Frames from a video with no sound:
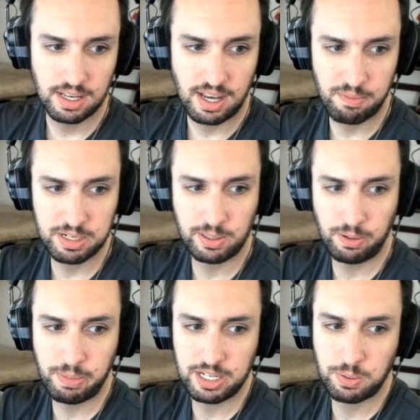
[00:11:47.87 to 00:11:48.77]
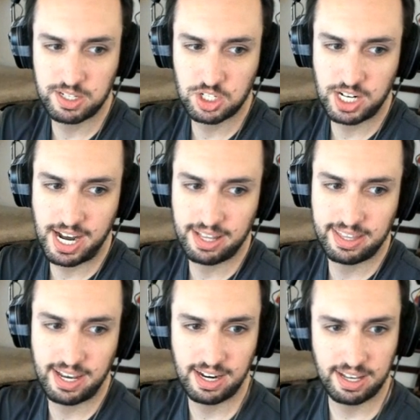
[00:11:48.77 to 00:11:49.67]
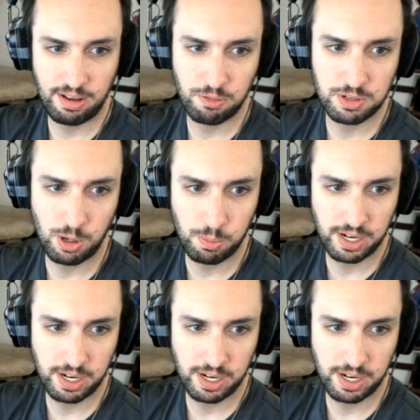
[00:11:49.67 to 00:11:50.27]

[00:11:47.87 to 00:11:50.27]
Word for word: I've been told by Twitch chat that if Toad